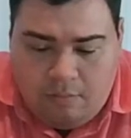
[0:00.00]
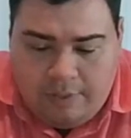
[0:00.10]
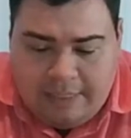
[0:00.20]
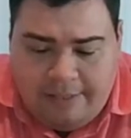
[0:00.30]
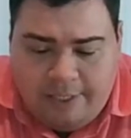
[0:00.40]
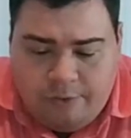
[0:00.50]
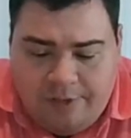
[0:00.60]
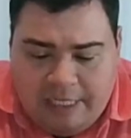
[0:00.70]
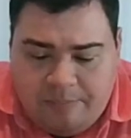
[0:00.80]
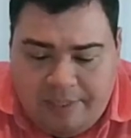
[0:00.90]
there a
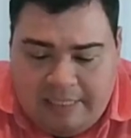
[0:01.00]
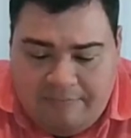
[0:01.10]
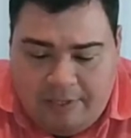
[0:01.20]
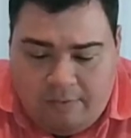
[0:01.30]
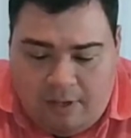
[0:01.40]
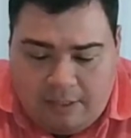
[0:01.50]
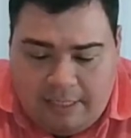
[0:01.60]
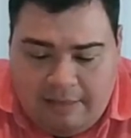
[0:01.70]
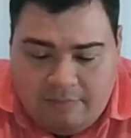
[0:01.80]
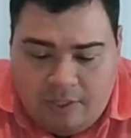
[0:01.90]
Trans-Pacific
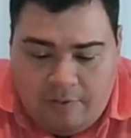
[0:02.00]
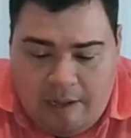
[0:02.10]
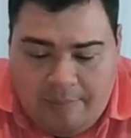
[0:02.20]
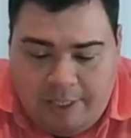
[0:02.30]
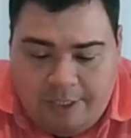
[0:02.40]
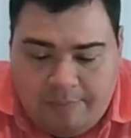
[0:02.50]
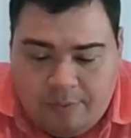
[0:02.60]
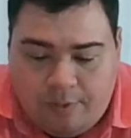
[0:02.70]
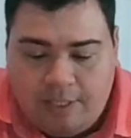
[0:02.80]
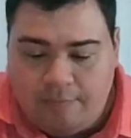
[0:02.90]
crossing? If so, how many
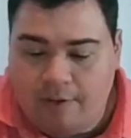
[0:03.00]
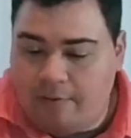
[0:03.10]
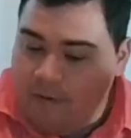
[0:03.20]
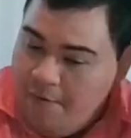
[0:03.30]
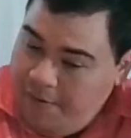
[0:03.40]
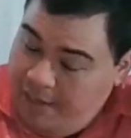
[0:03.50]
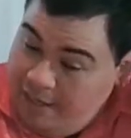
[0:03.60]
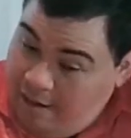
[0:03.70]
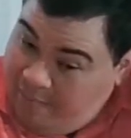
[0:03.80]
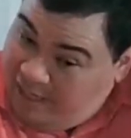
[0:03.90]
ships were on that route?
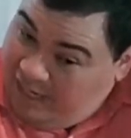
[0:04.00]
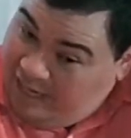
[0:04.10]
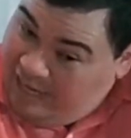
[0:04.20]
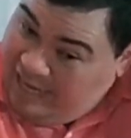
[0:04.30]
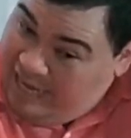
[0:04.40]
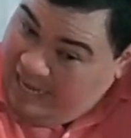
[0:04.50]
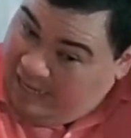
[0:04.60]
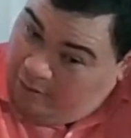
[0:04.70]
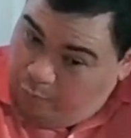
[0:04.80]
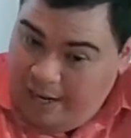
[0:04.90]
I mean,
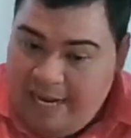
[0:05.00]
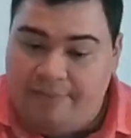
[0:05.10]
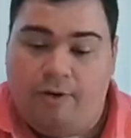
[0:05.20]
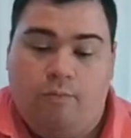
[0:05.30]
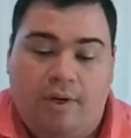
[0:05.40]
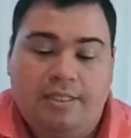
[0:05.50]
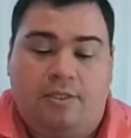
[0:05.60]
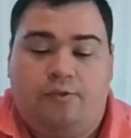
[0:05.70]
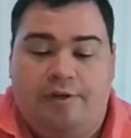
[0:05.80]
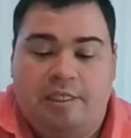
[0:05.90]
in a way, there was
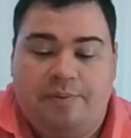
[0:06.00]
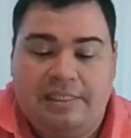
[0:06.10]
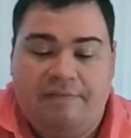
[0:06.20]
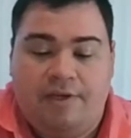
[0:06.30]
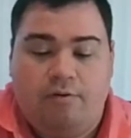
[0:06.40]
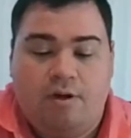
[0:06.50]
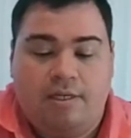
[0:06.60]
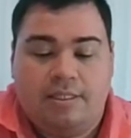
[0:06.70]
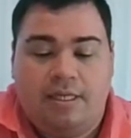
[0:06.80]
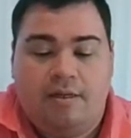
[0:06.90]
a Trans-Pacific
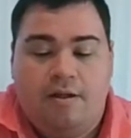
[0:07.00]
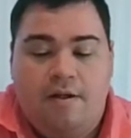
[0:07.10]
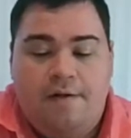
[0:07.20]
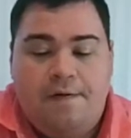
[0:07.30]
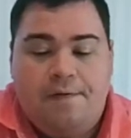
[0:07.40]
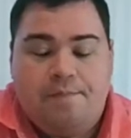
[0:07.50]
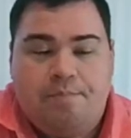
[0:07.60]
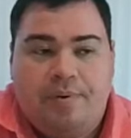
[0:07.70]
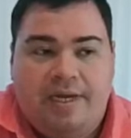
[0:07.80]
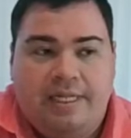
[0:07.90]
crossing,
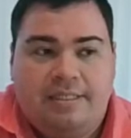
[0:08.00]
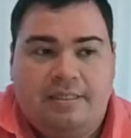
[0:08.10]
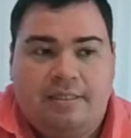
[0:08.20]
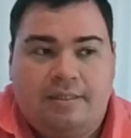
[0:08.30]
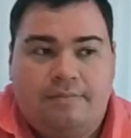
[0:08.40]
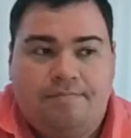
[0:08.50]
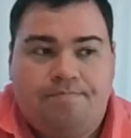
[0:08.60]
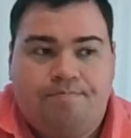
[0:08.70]
but the